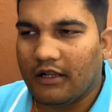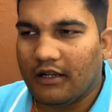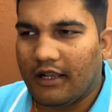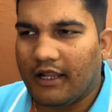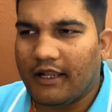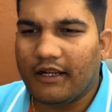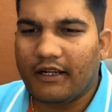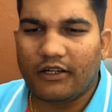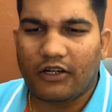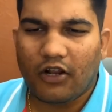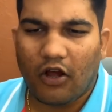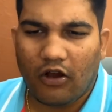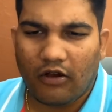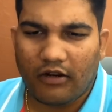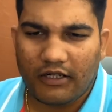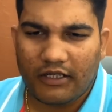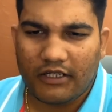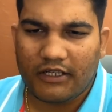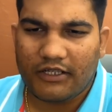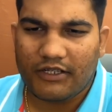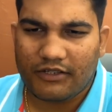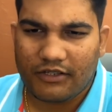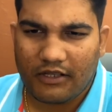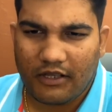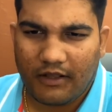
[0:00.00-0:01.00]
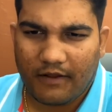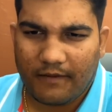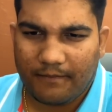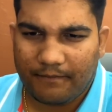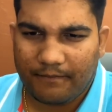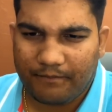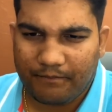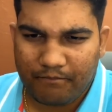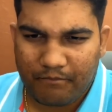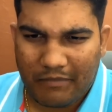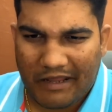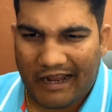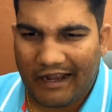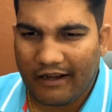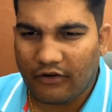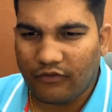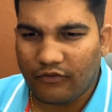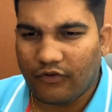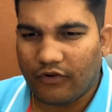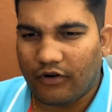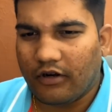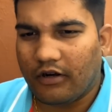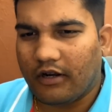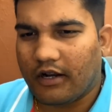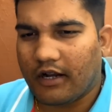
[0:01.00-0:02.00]
Like dowry is a bad
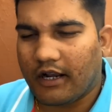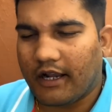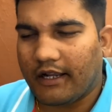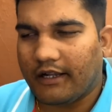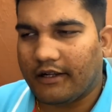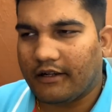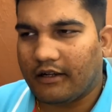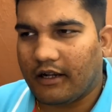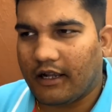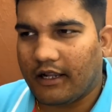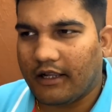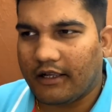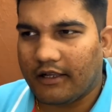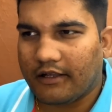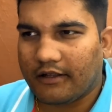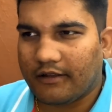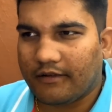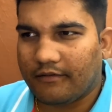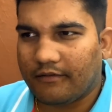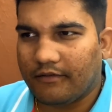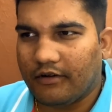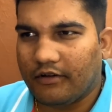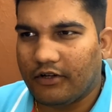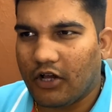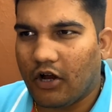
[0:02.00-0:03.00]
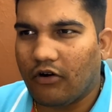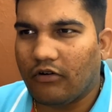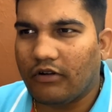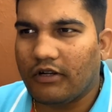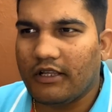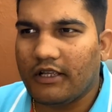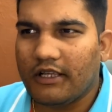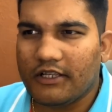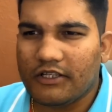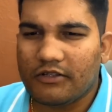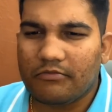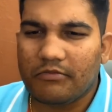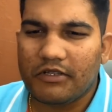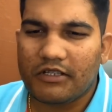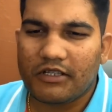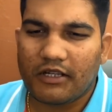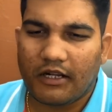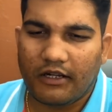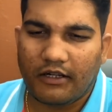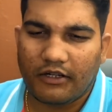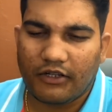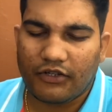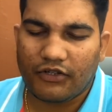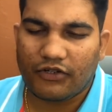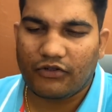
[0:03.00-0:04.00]
word, right? Like dowry is
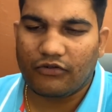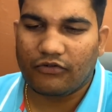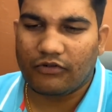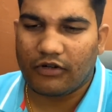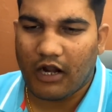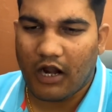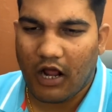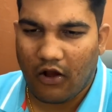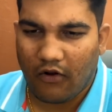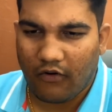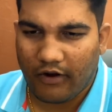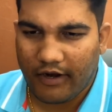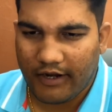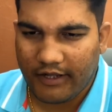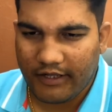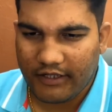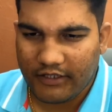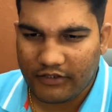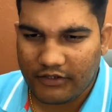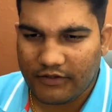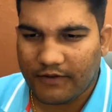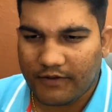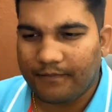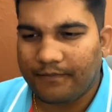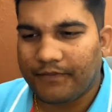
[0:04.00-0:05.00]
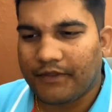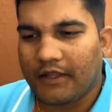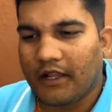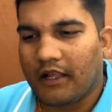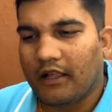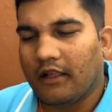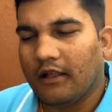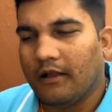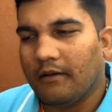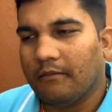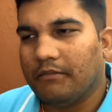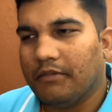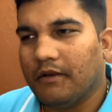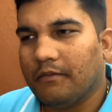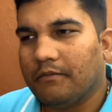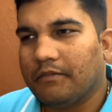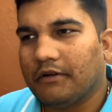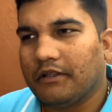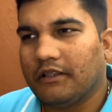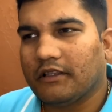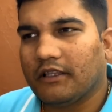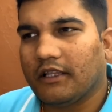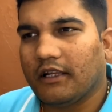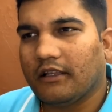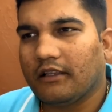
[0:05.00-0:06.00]
misunderstood nowadays.
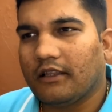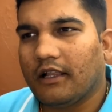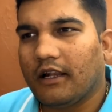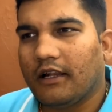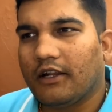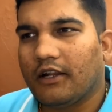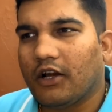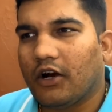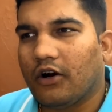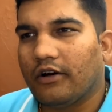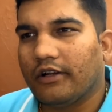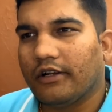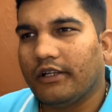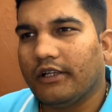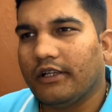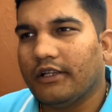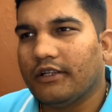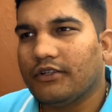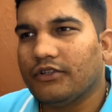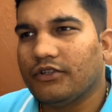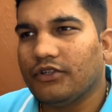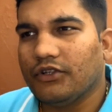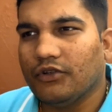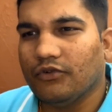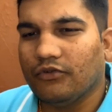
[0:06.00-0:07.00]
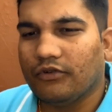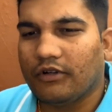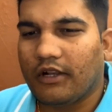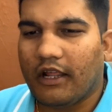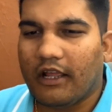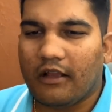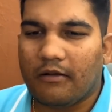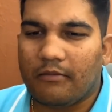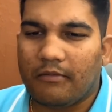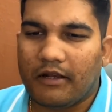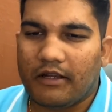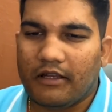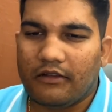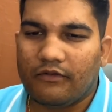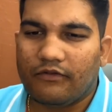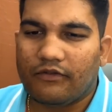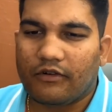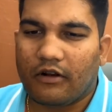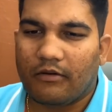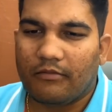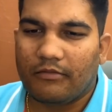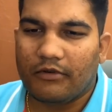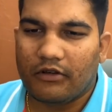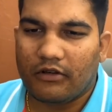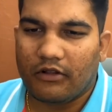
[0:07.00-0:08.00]
People think that dowry is you take money
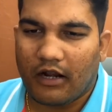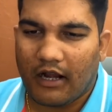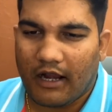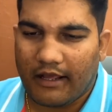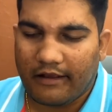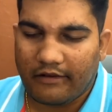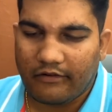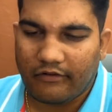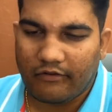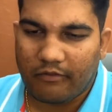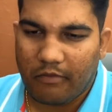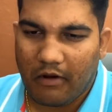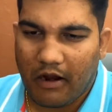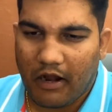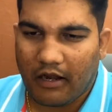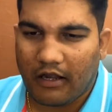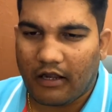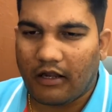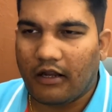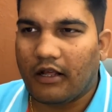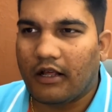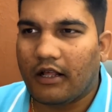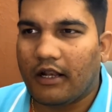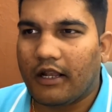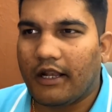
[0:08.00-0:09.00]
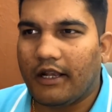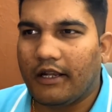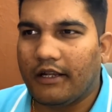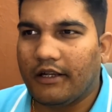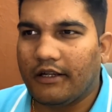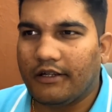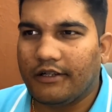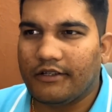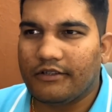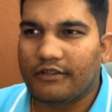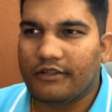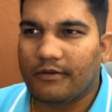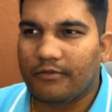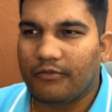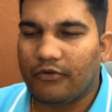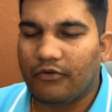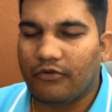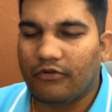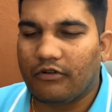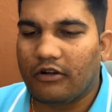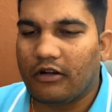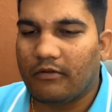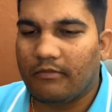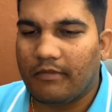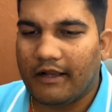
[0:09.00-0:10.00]
from your life partner and it is
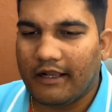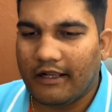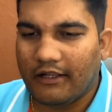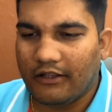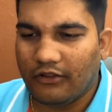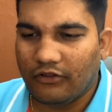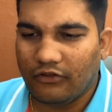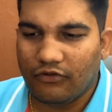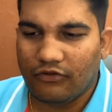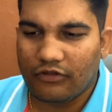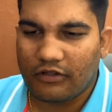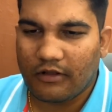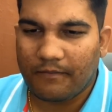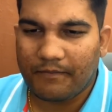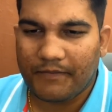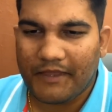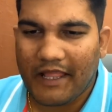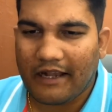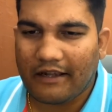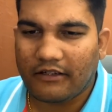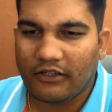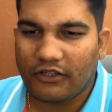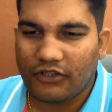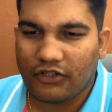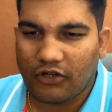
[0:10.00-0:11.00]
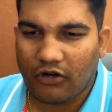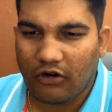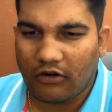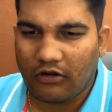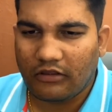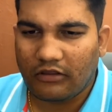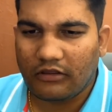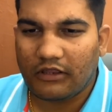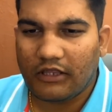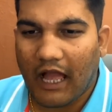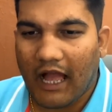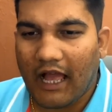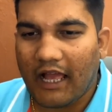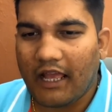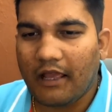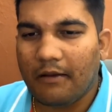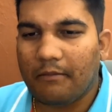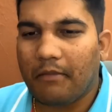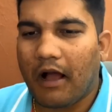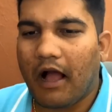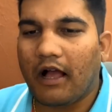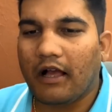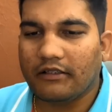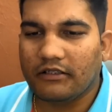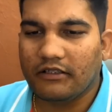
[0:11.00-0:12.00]
supported by Hinduism. That is not. Dai
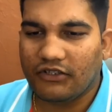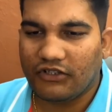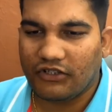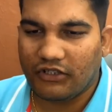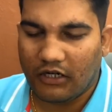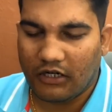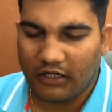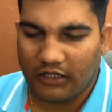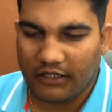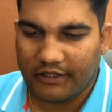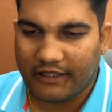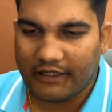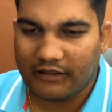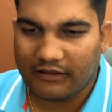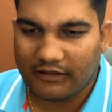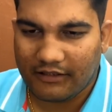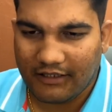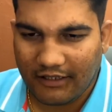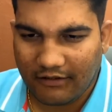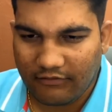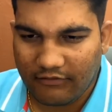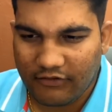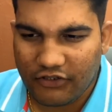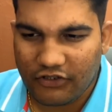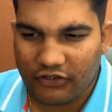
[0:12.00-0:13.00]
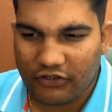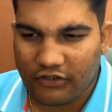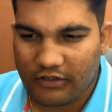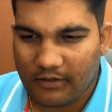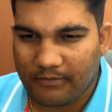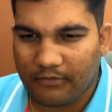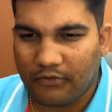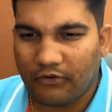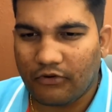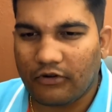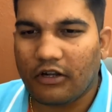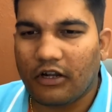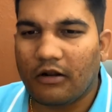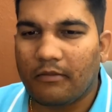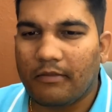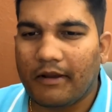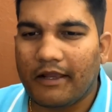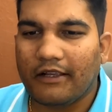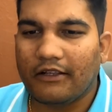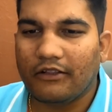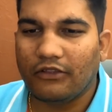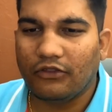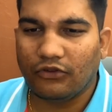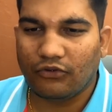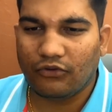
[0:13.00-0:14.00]
Bhag is the real thing which is supported by
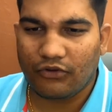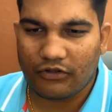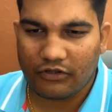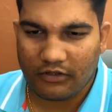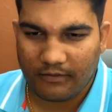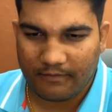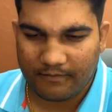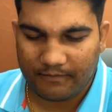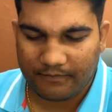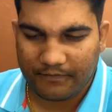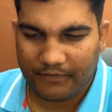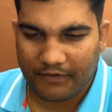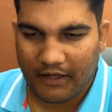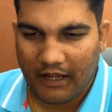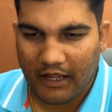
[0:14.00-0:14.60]
Hinduism.